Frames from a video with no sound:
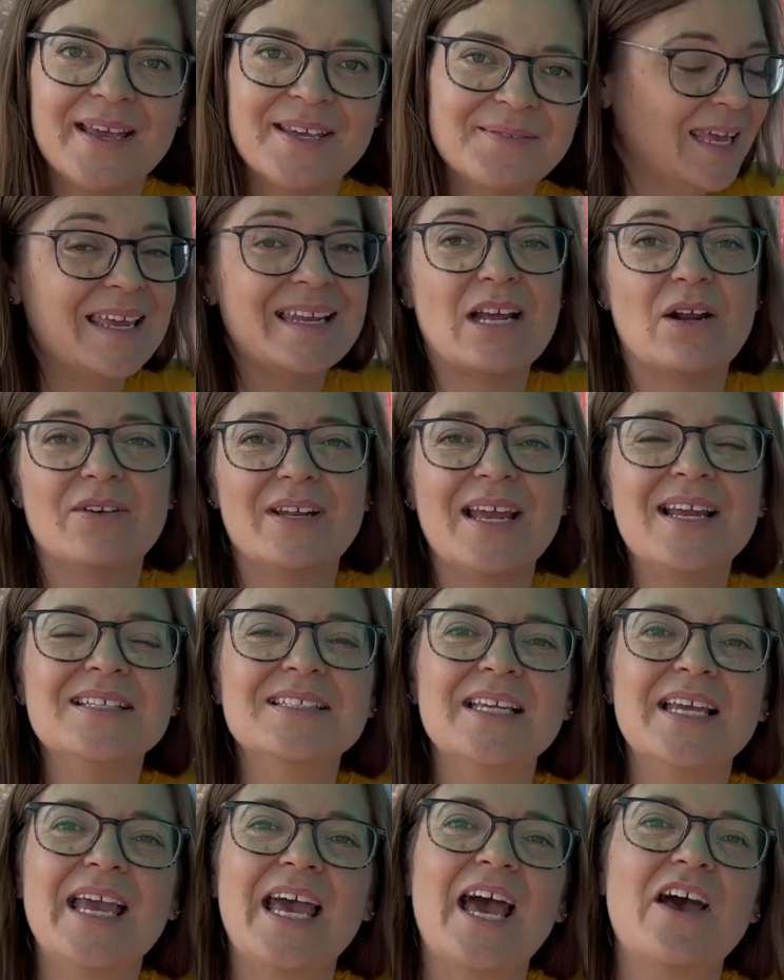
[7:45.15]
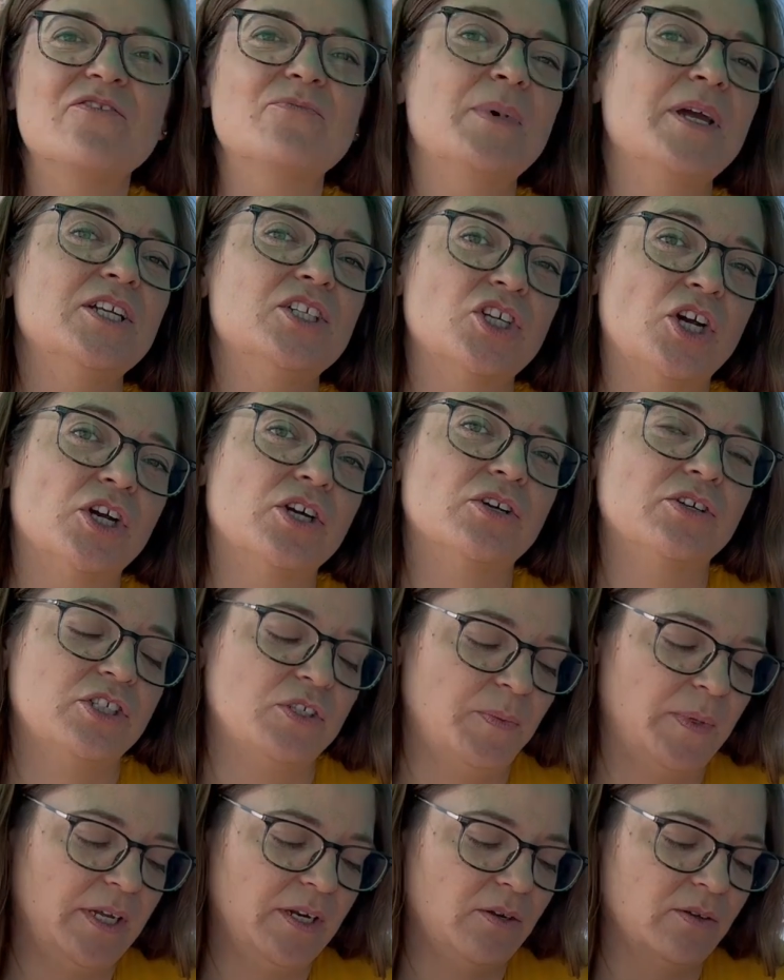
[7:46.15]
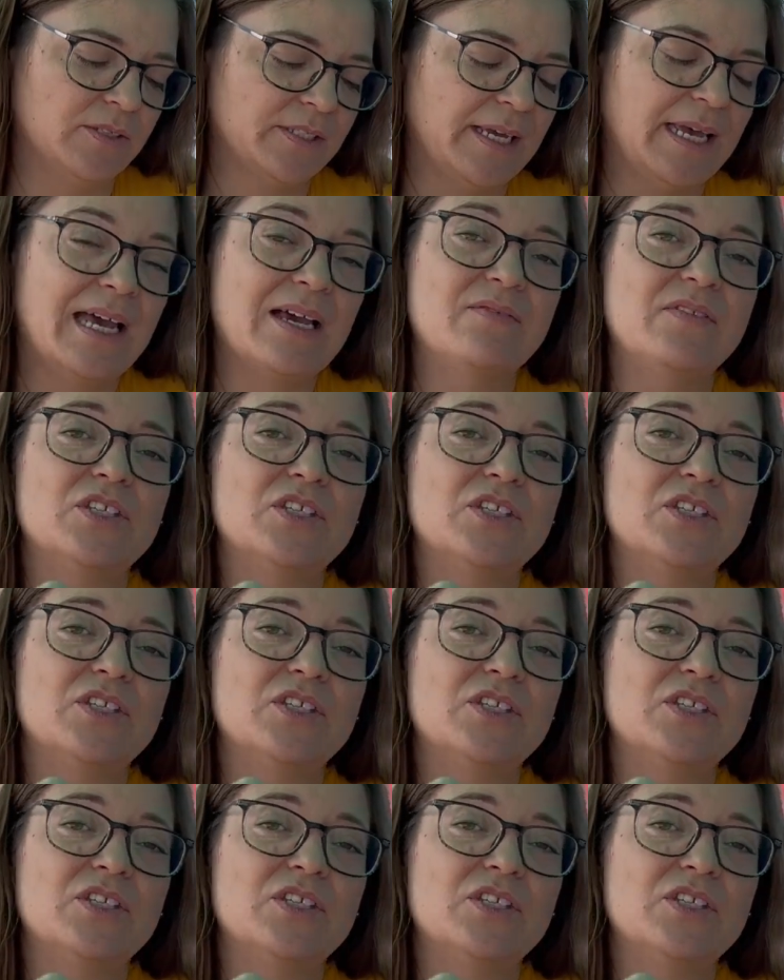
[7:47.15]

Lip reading: Okay, now next I have my darker tomatoes. I have